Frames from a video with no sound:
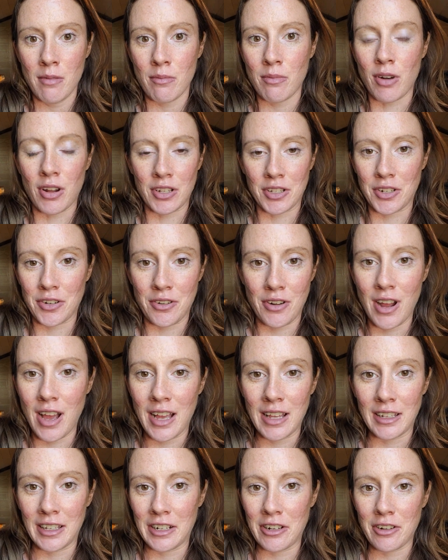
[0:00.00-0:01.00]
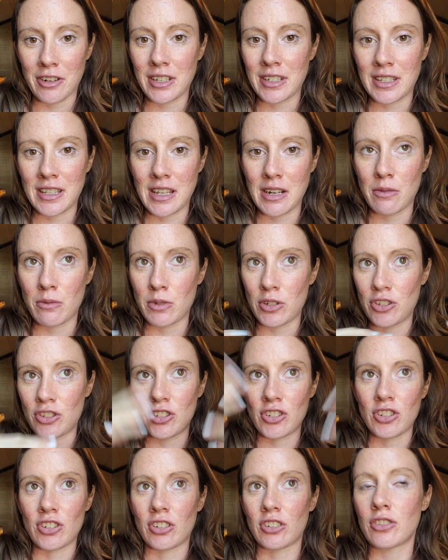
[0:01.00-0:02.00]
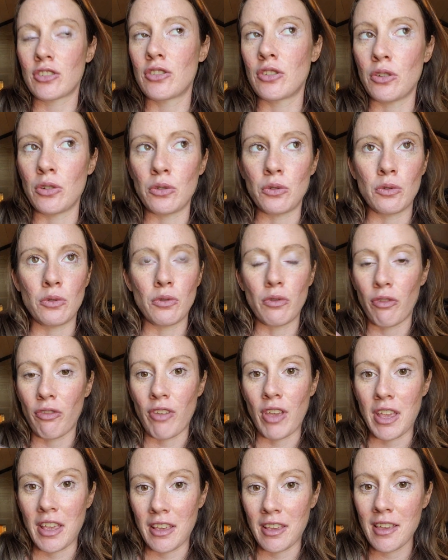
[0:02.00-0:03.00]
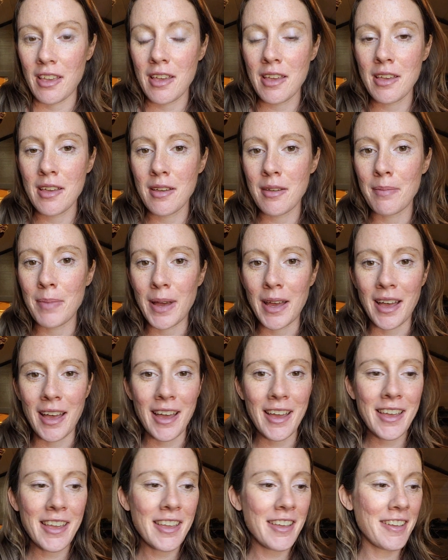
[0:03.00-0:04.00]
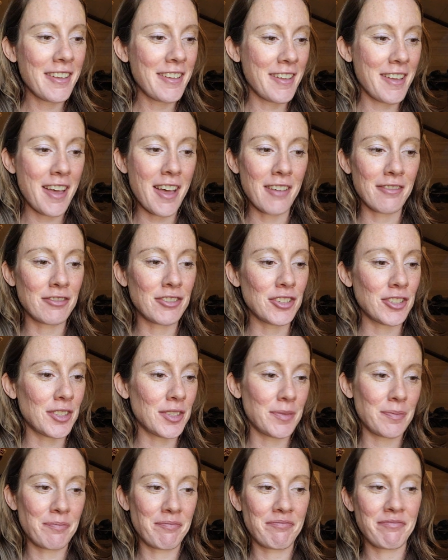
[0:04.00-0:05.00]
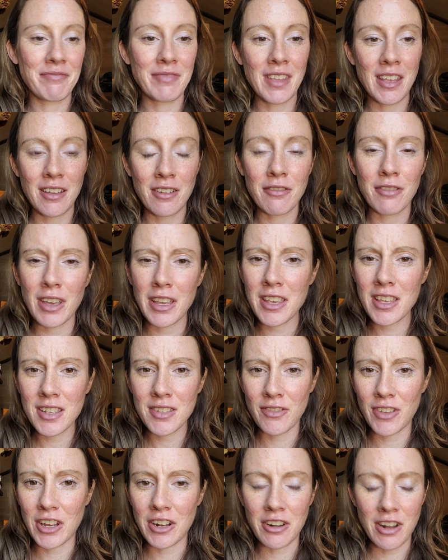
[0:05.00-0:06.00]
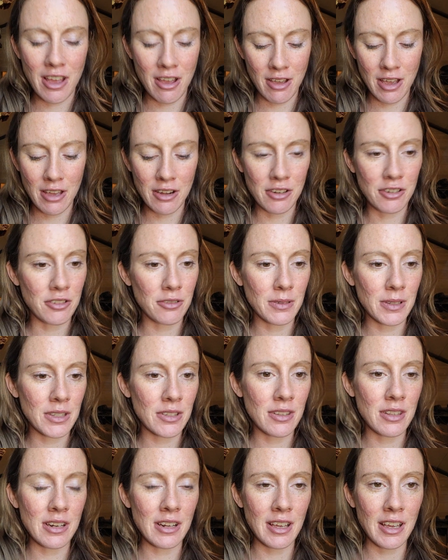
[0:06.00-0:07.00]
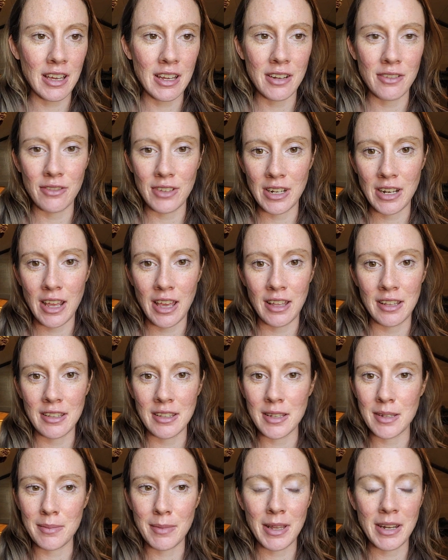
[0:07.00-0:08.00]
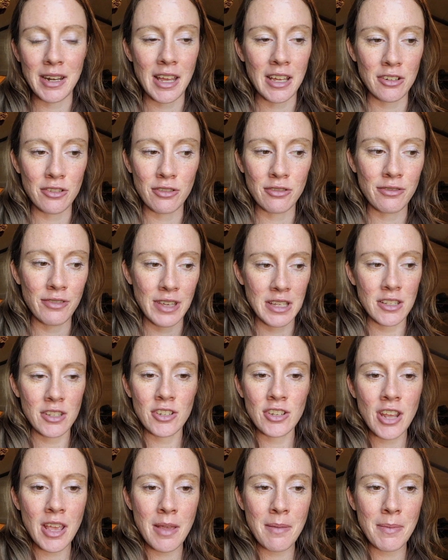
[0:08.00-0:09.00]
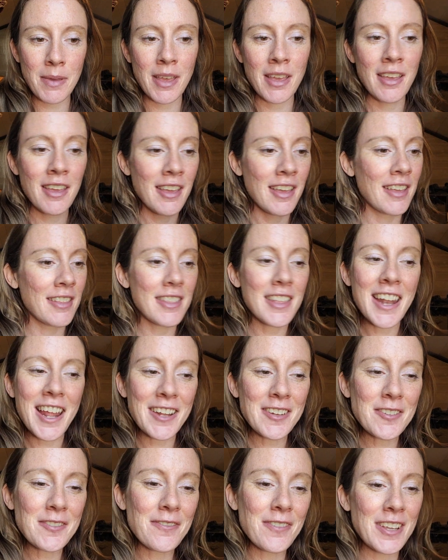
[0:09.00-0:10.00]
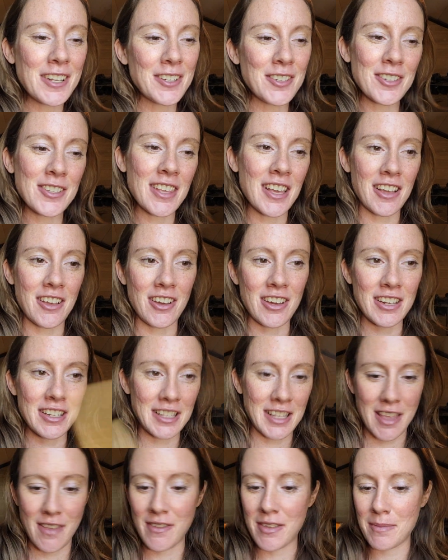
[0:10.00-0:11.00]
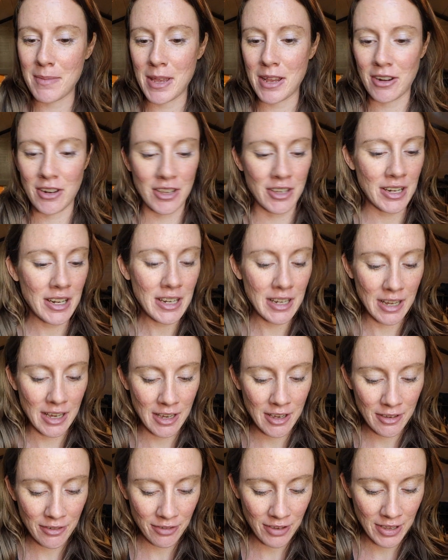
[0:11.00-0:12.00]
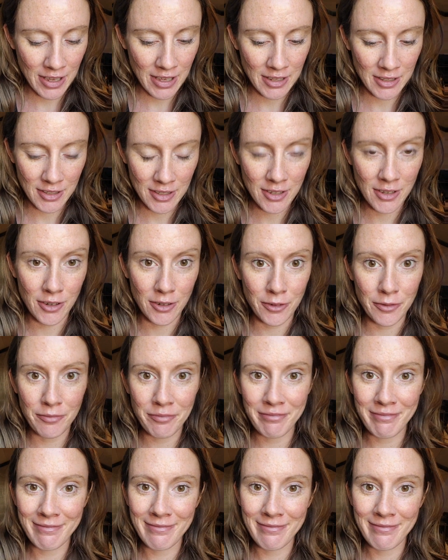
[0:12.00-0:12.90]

bronzer or highlighter, because then it would just look too fake. But I have just, I guess, figured out how to do it so that it kind of enhances my natural face shape. The natural features that God has given me are good enough, and so